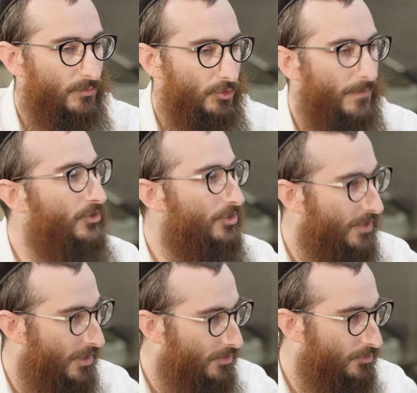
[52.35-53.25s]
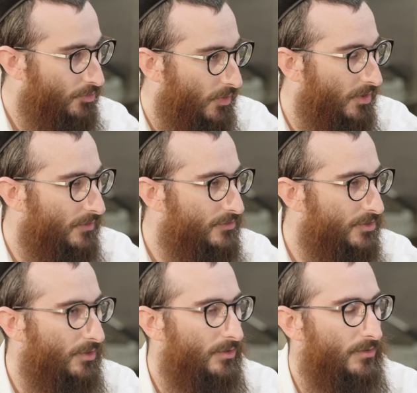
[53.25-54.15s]
you mentioned K through 12.
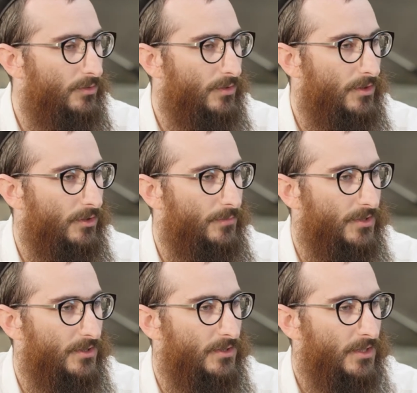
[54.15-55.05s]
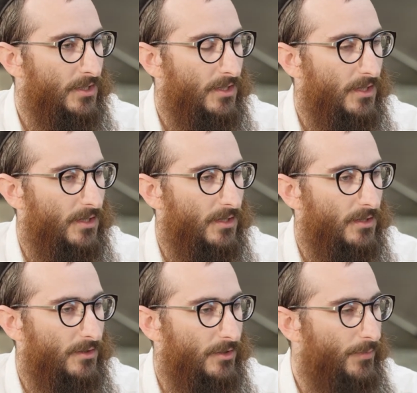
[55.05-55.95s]
So
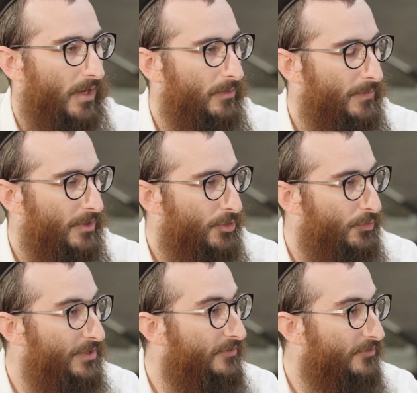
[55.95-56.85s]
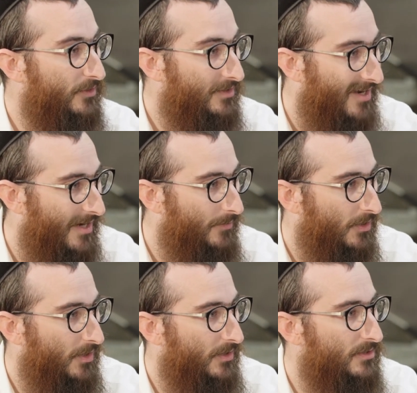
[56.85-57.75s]
there'll probably be 3 different
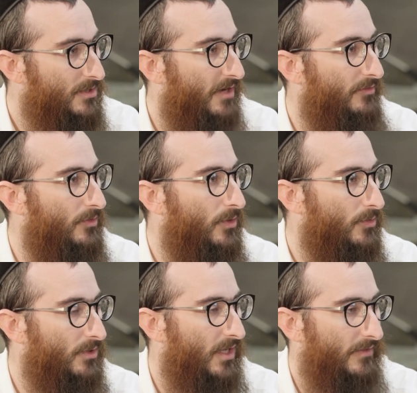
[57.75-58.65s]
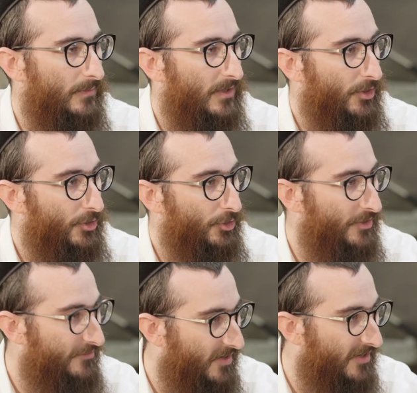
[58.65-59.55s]
timelines. Everyone will have about a
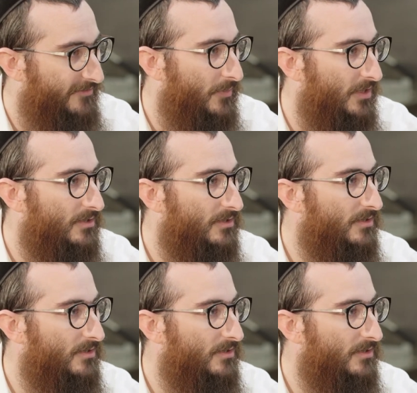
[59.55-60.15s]
35-minute